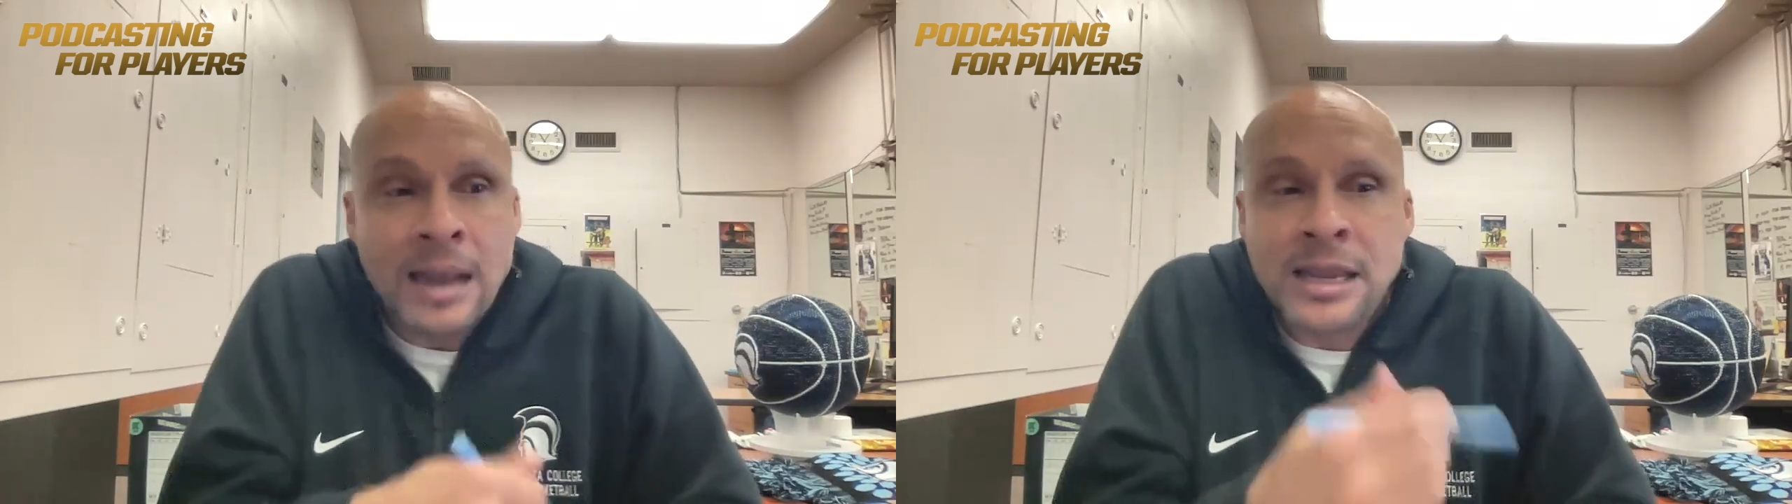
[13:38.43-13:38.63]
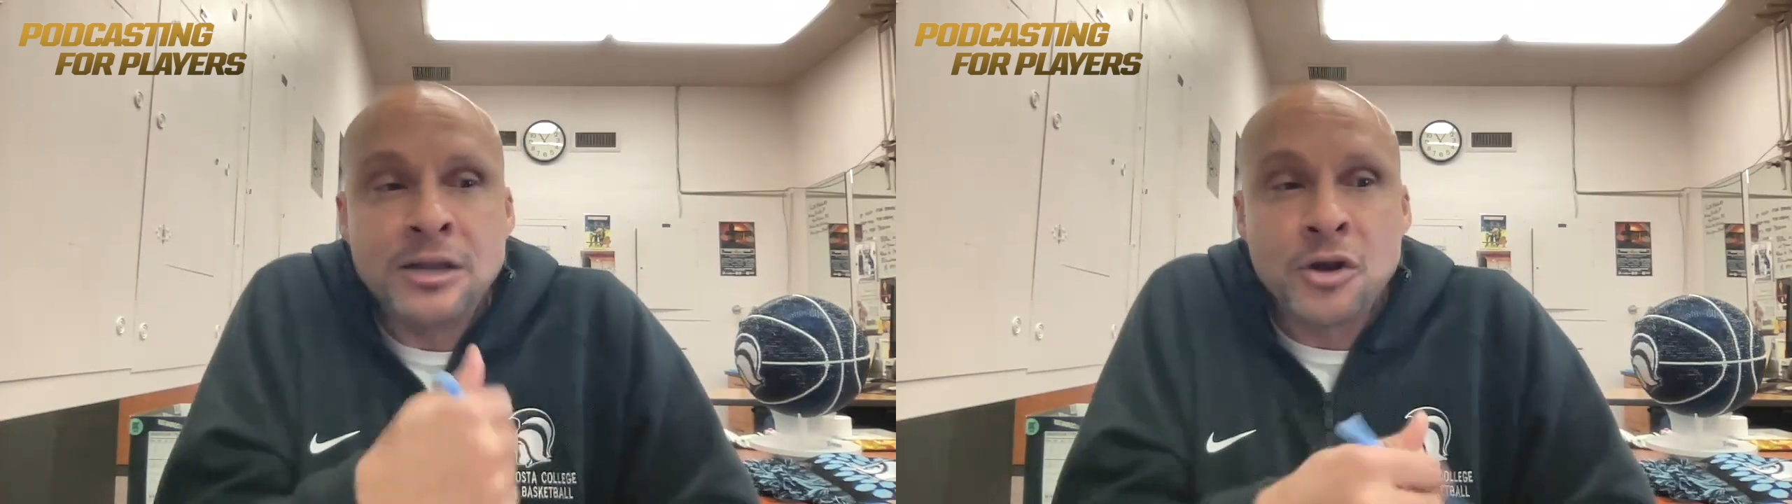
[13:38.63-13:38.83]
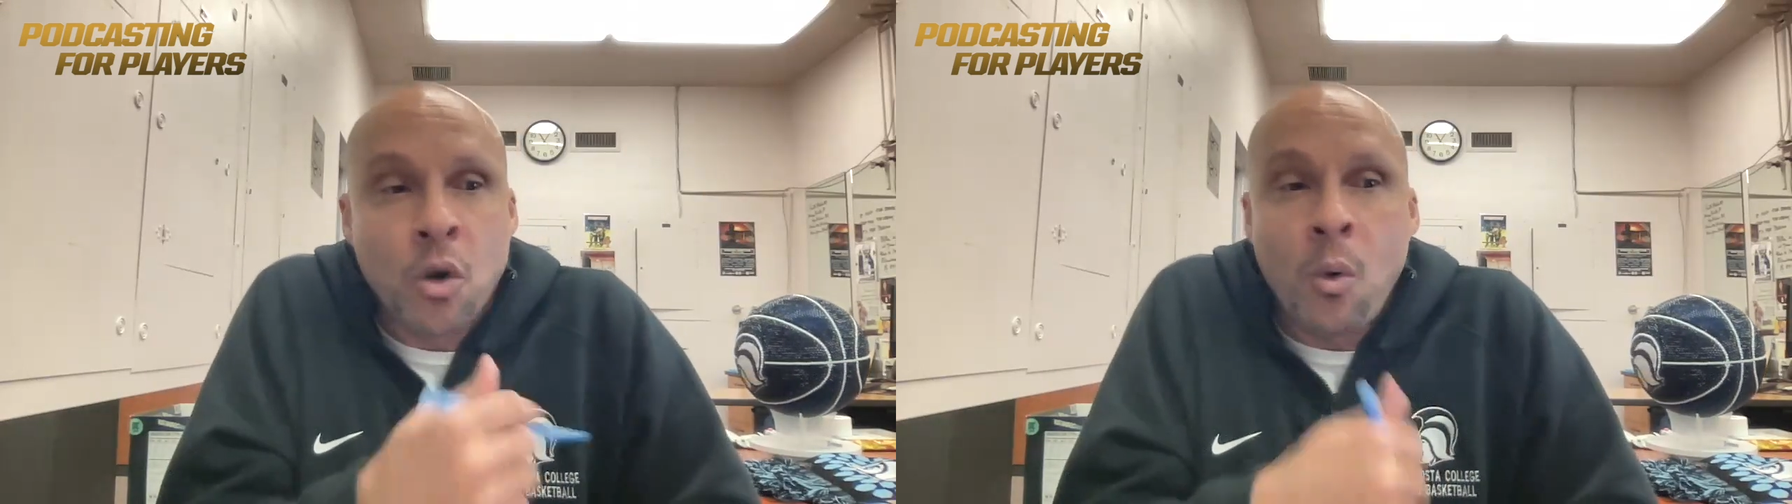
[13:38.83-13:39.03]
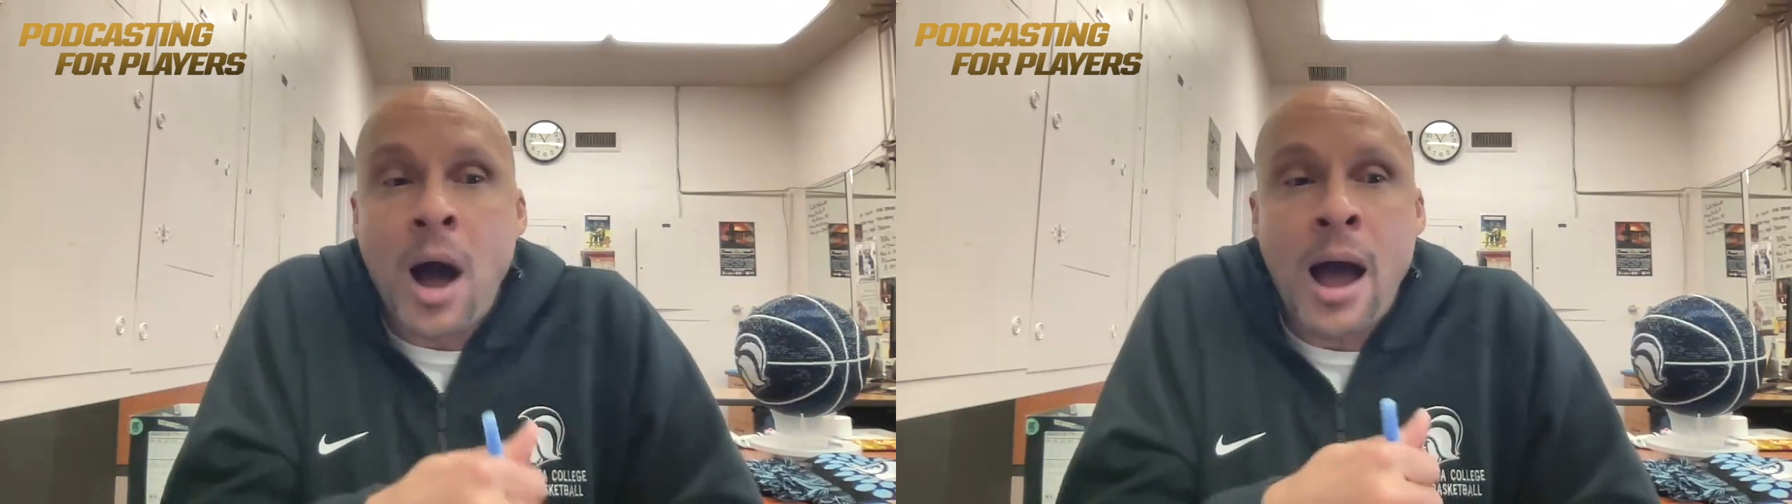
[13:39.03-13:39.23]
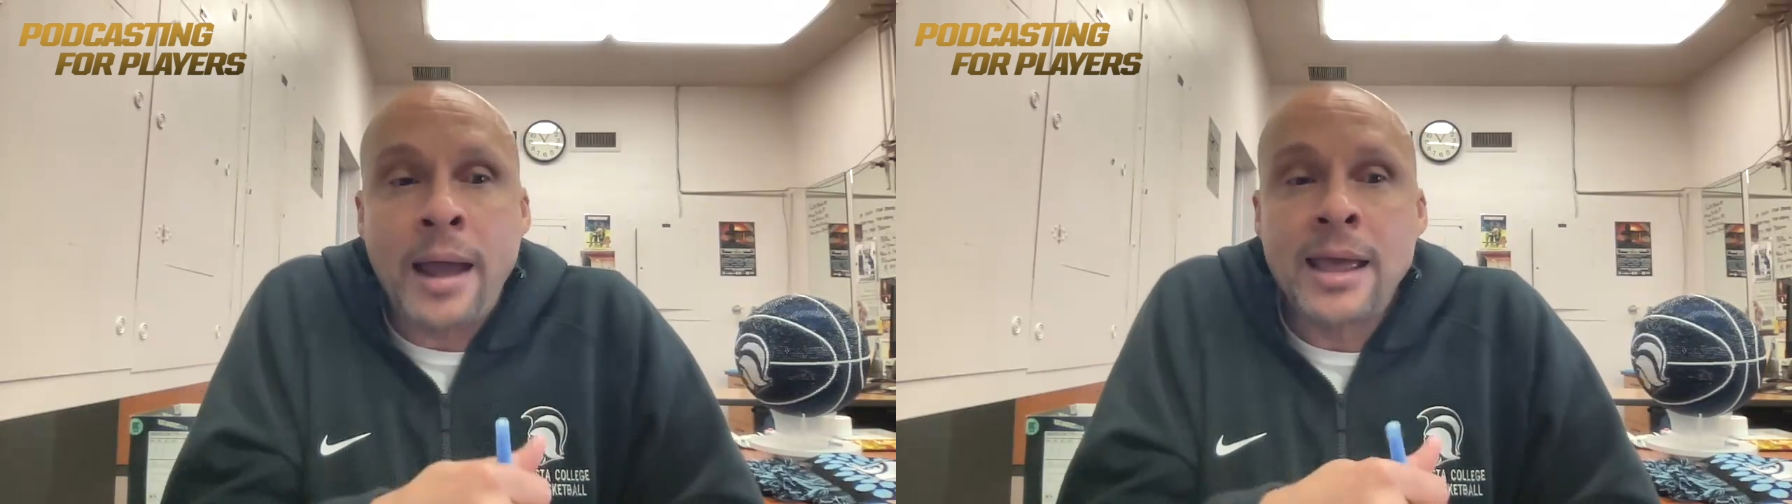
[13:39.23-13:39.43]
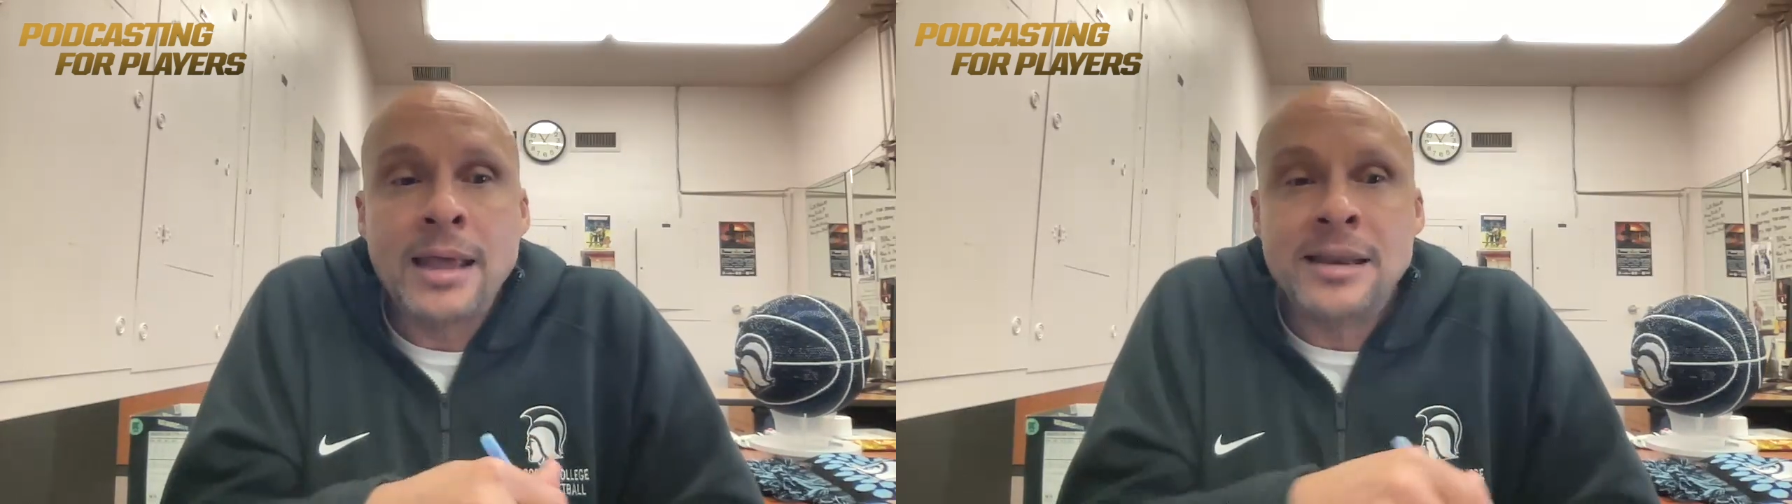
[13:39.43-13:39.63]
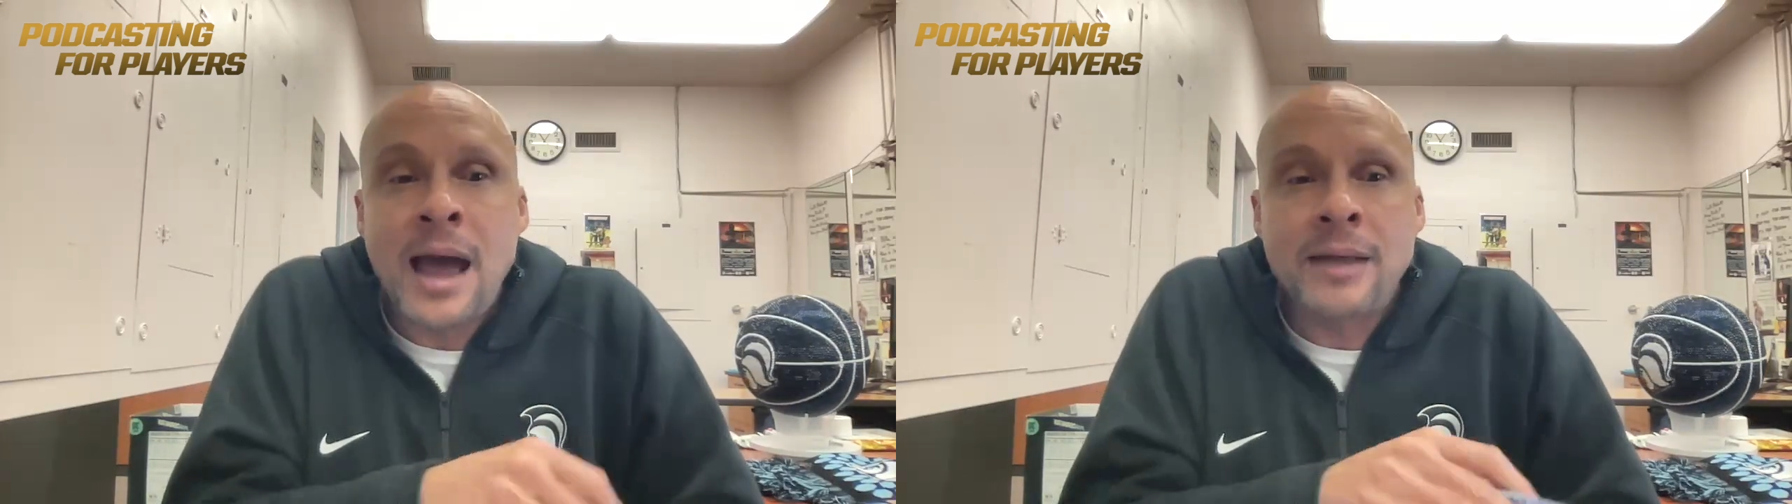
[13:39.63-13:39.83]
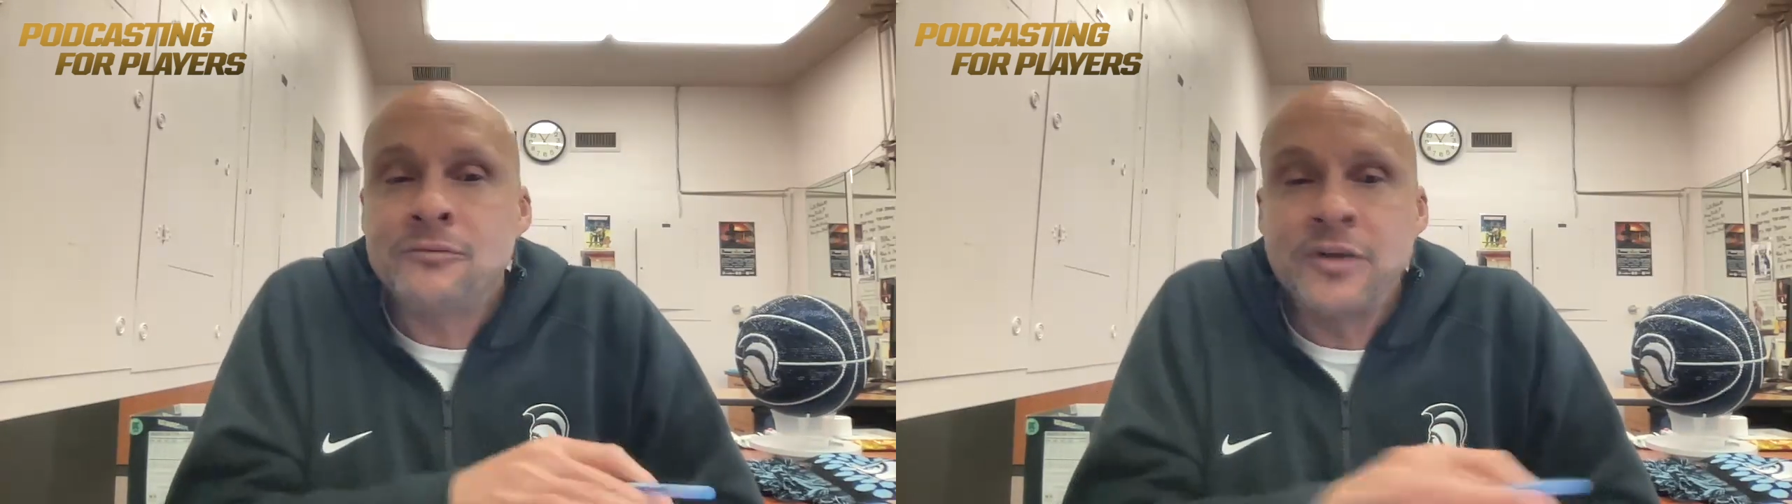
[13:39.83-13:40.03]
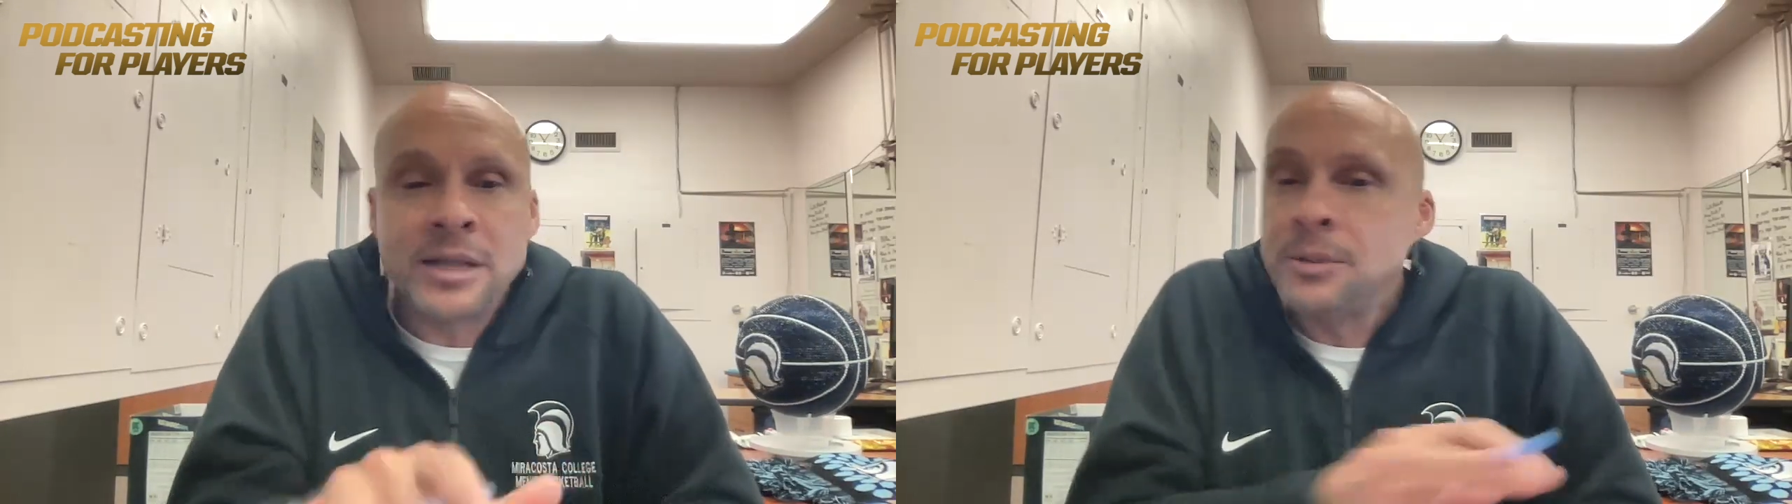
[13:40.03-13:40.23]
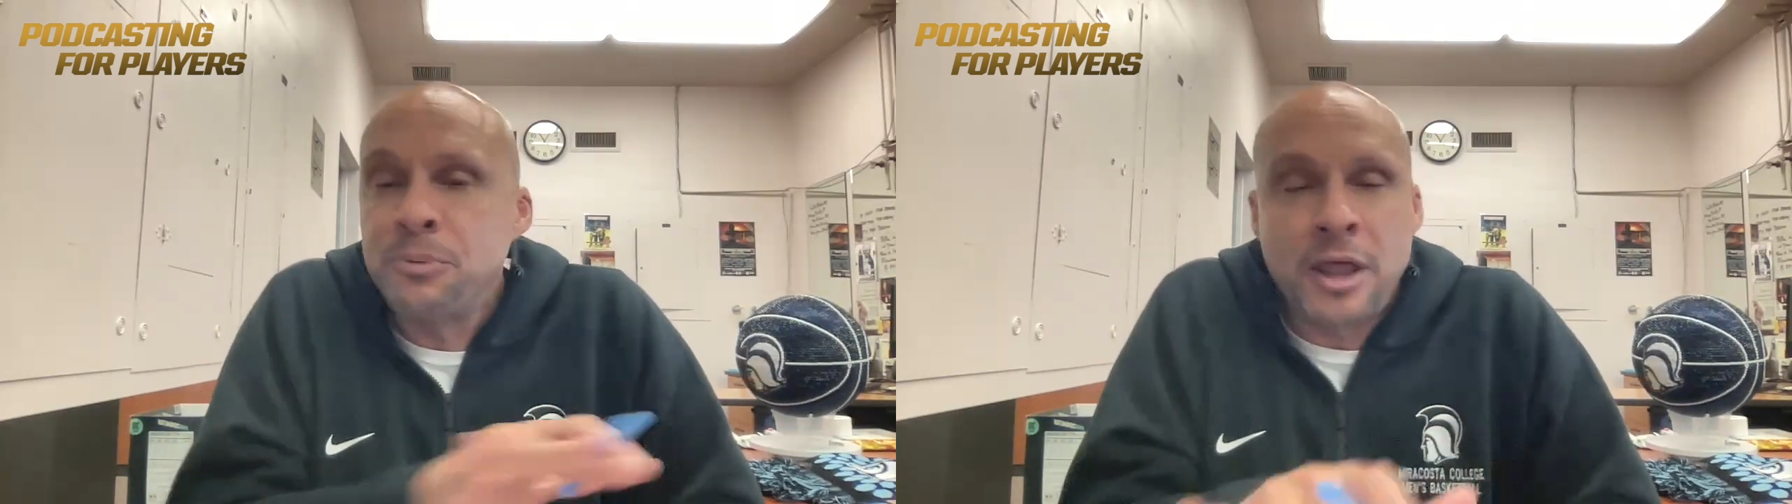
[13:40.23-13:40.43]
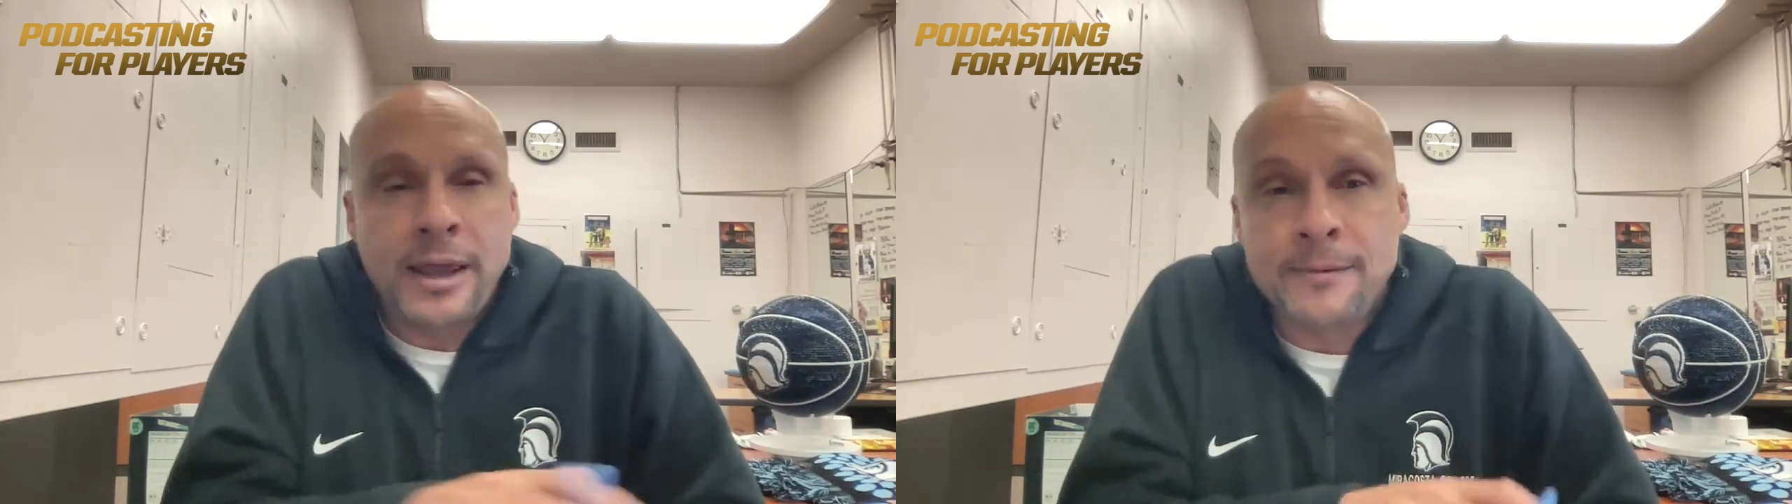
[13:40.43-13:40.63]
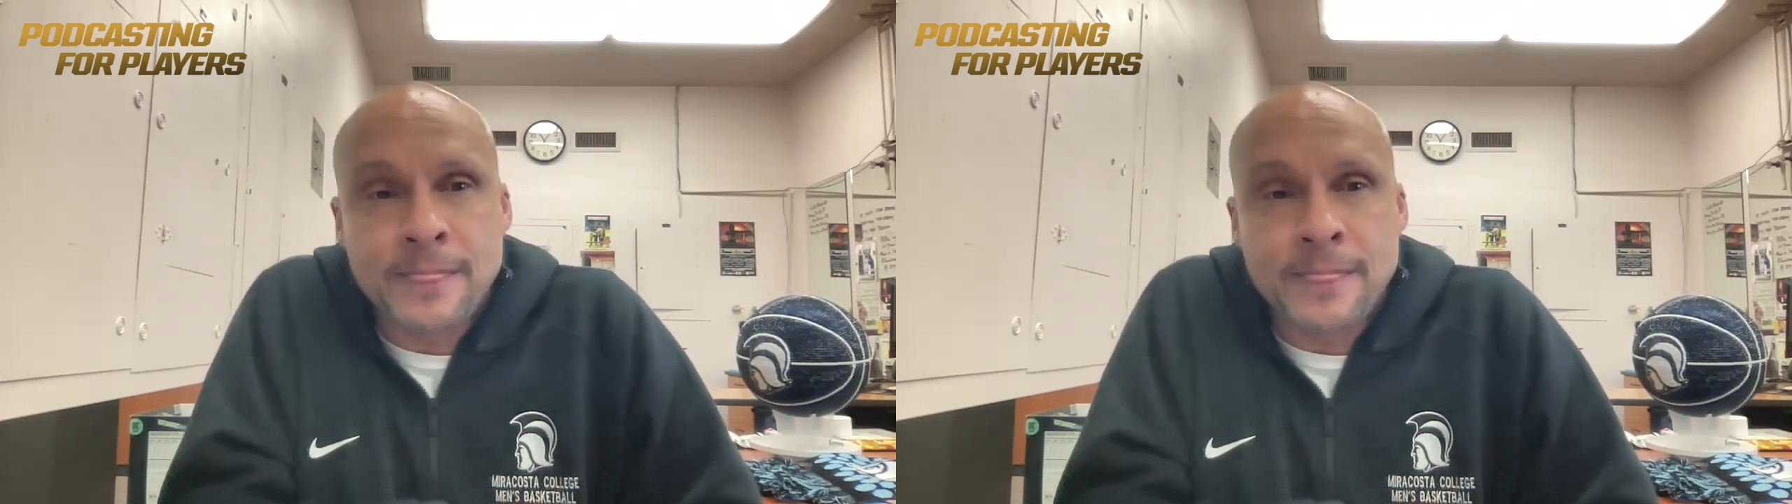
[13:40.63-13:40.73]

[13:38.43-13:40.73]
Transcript: I need to know why. Not forget the play.